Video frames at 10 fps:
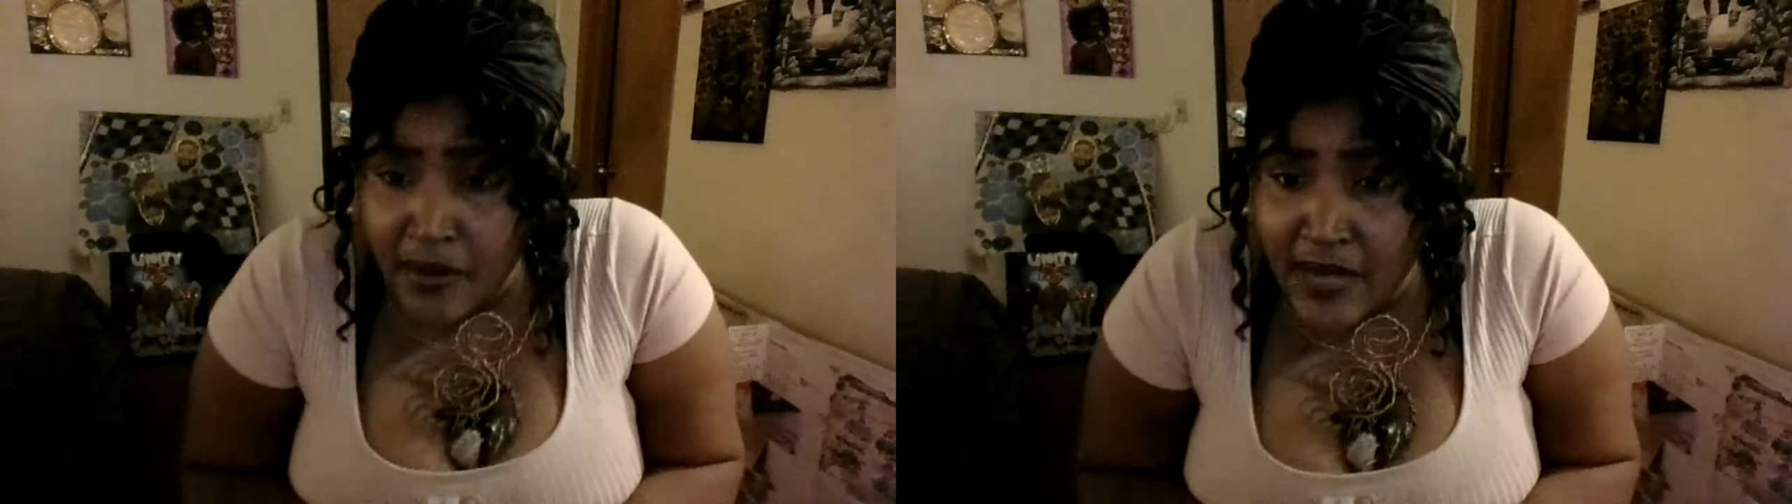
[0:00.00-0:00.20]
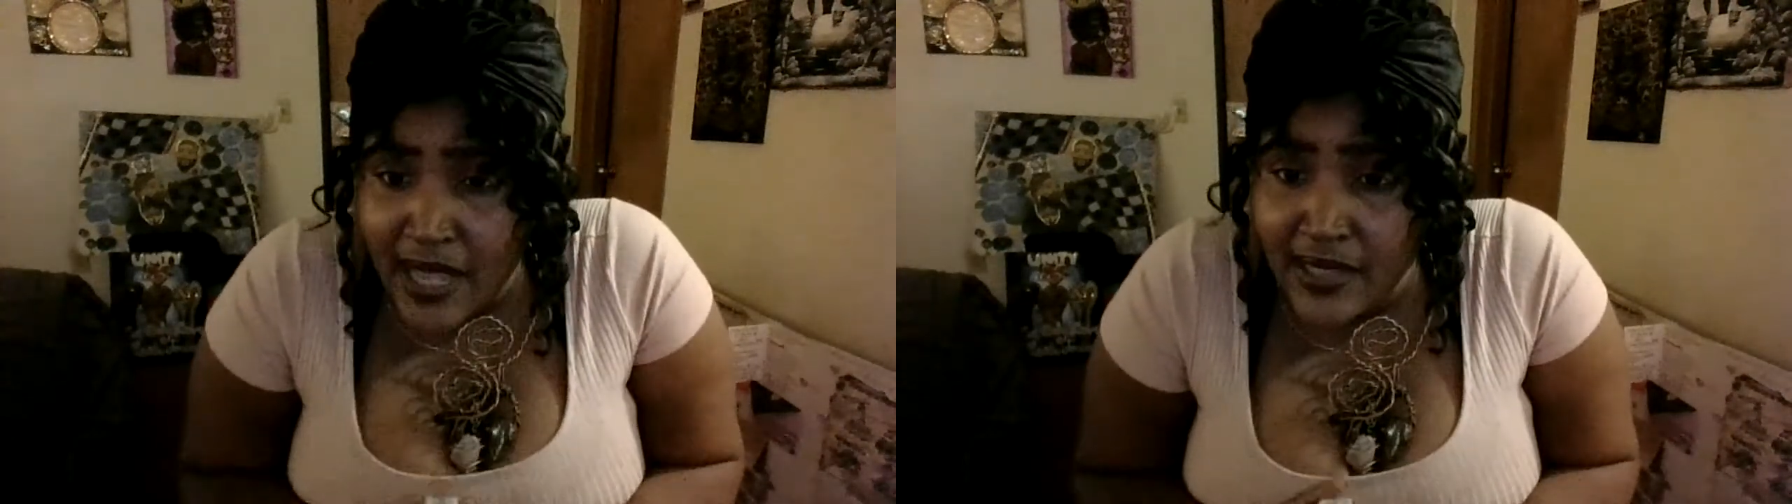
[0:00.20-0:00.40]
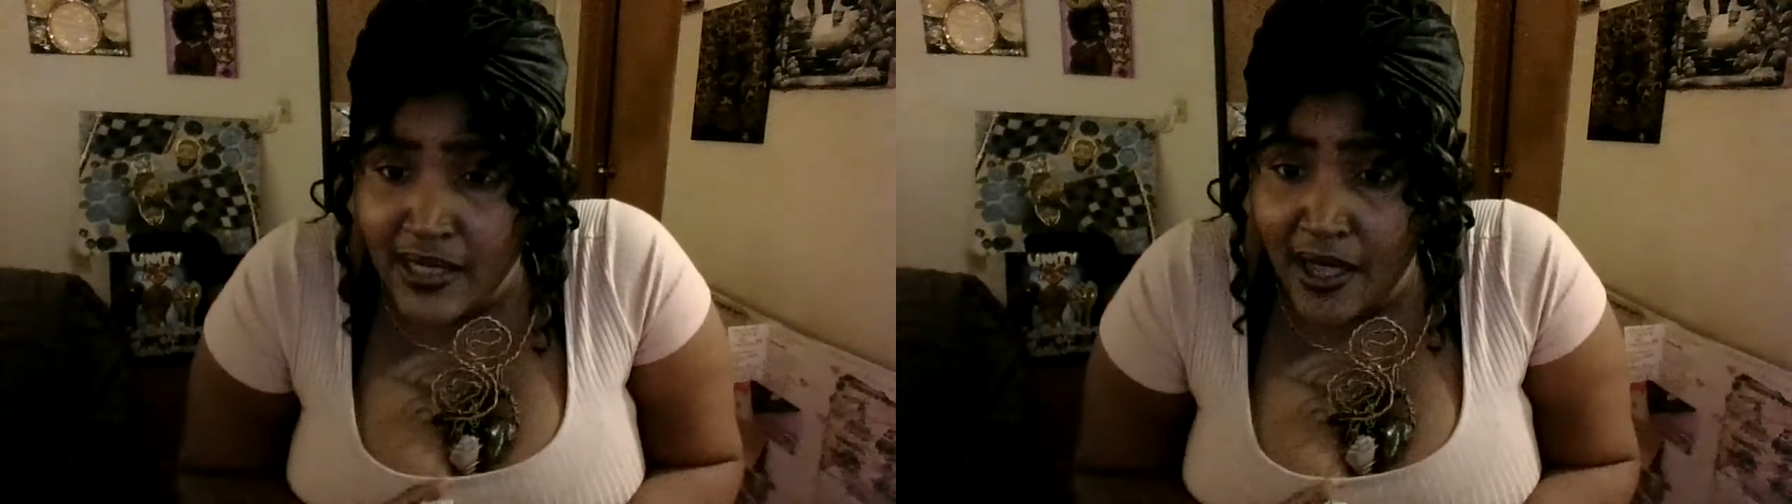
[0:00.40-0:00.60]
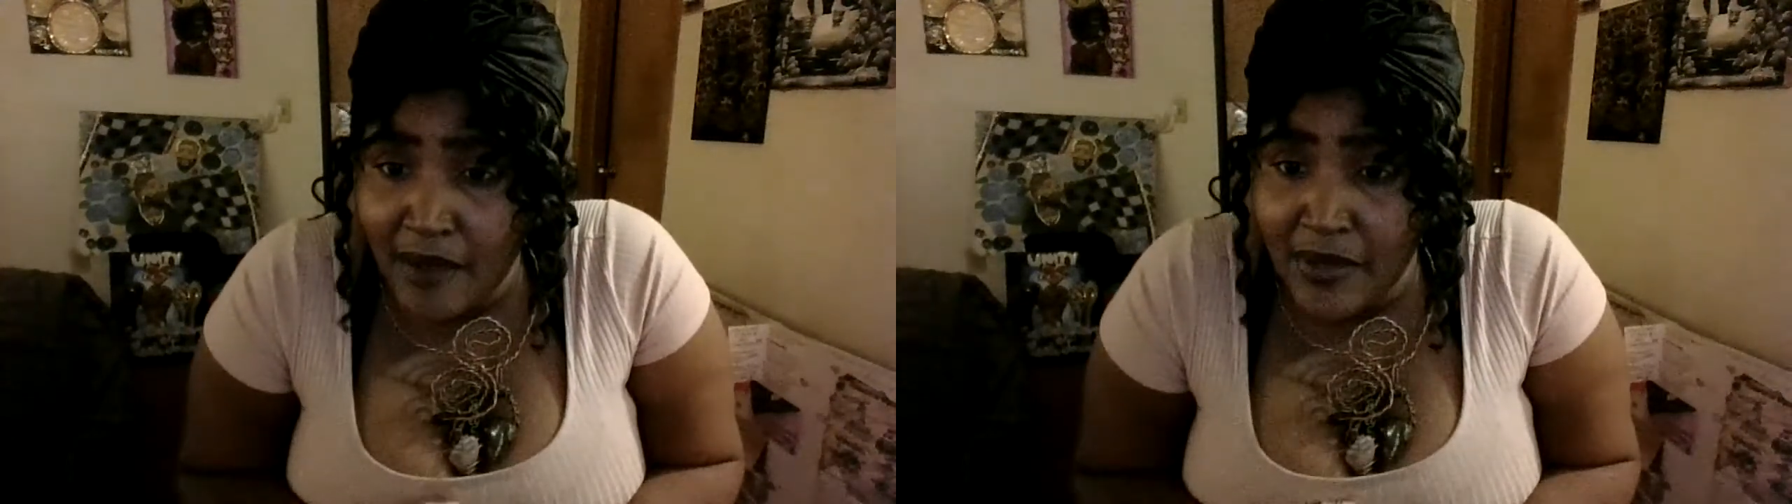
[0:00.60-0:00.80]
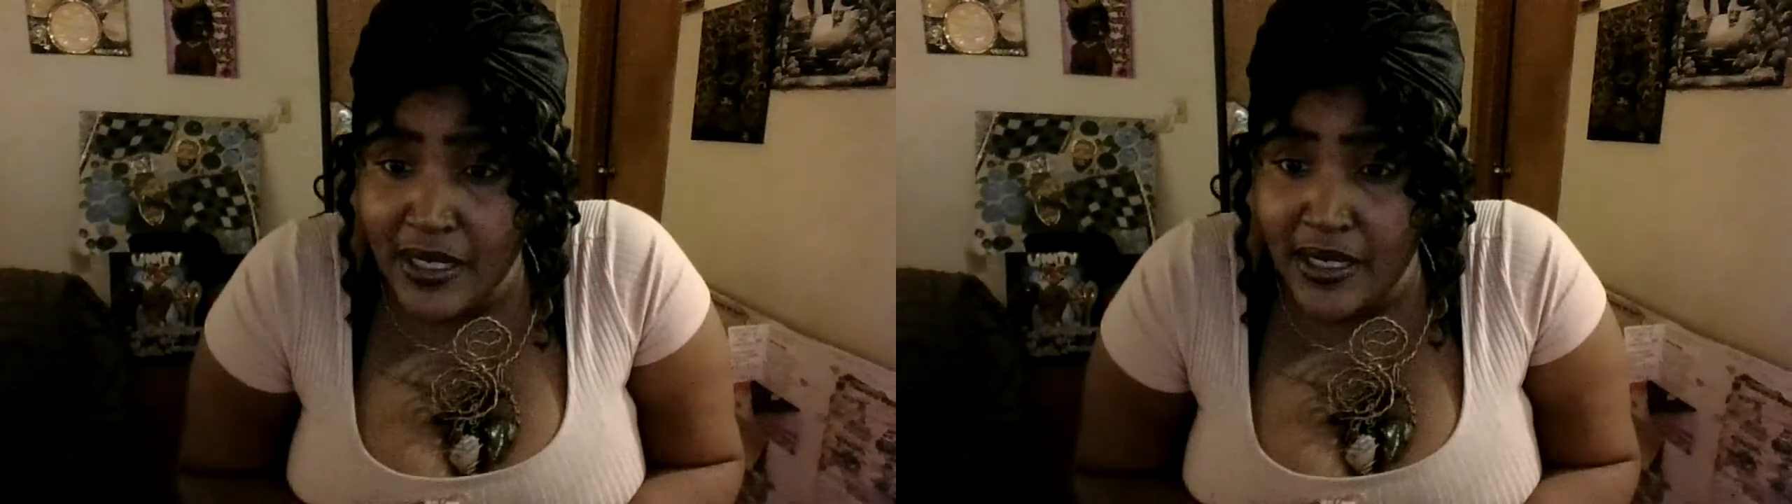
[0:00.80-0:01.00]
That's
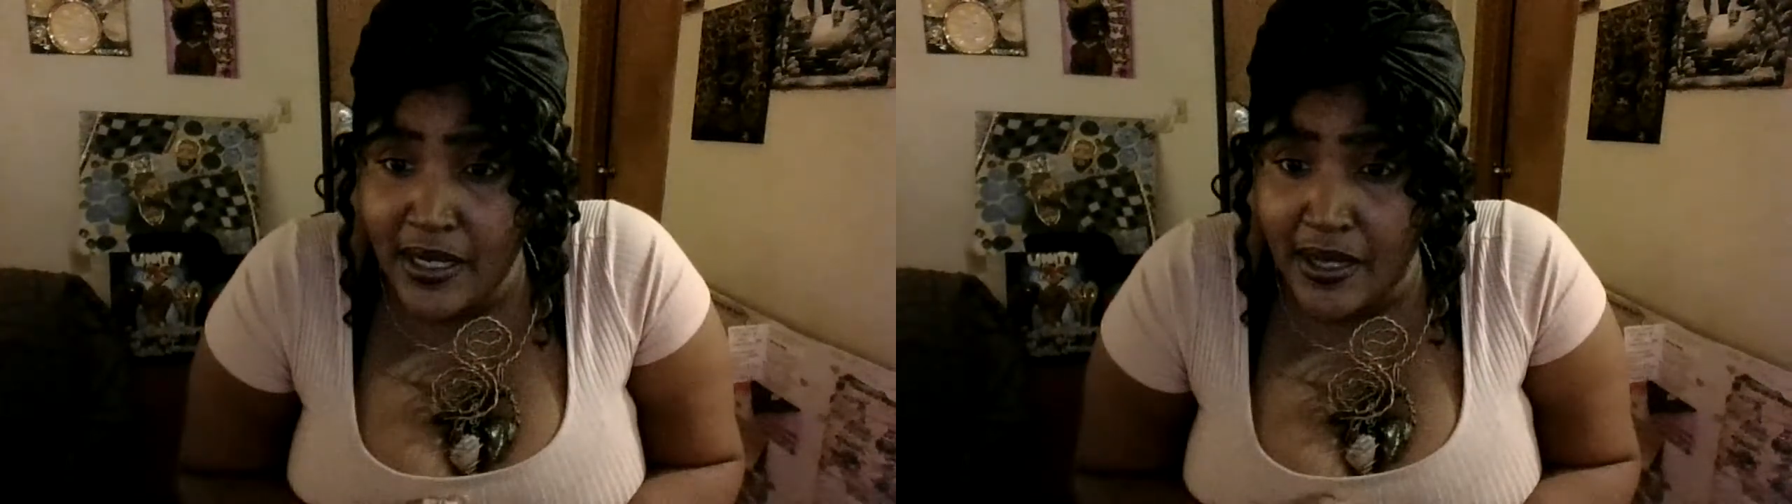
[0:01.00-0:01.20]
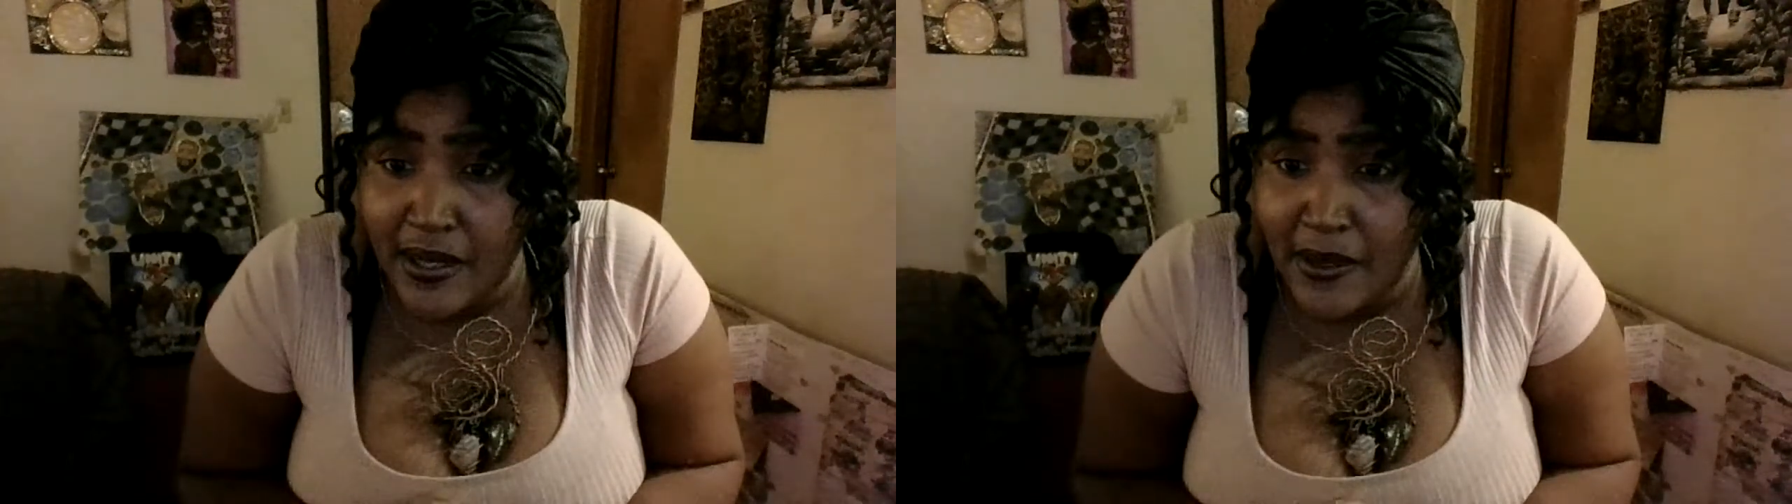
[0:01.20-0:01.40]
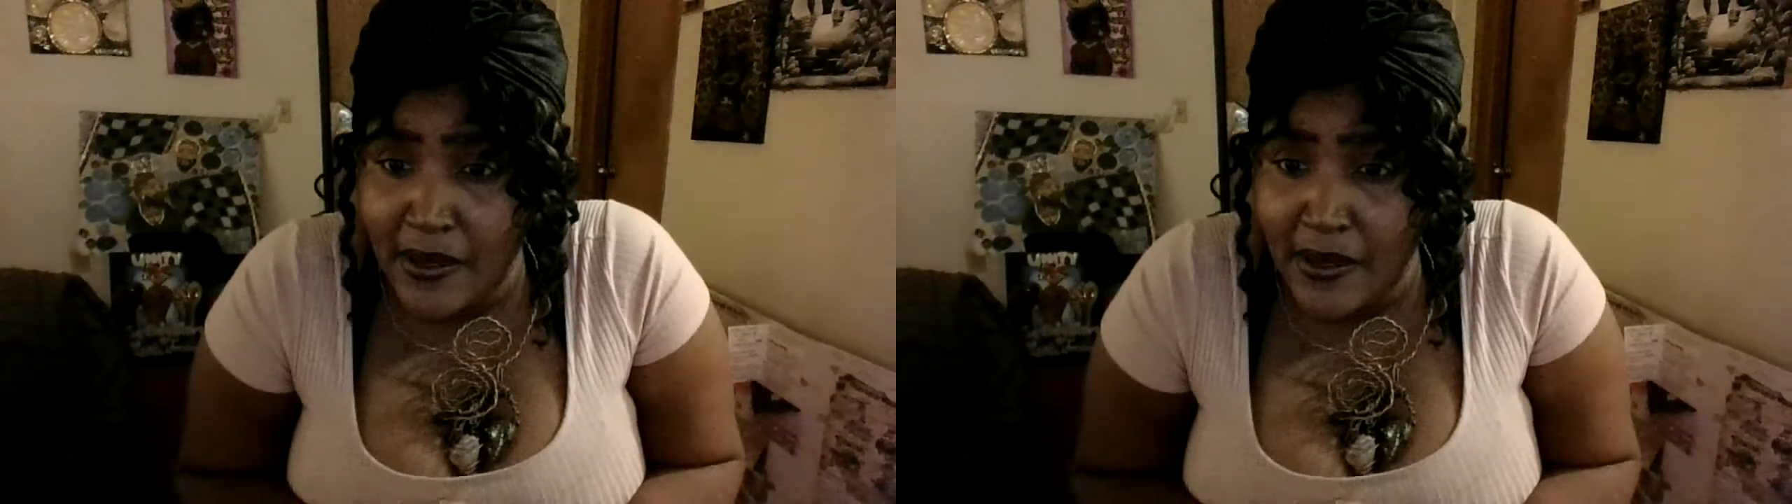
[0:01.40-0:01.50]
how we did it.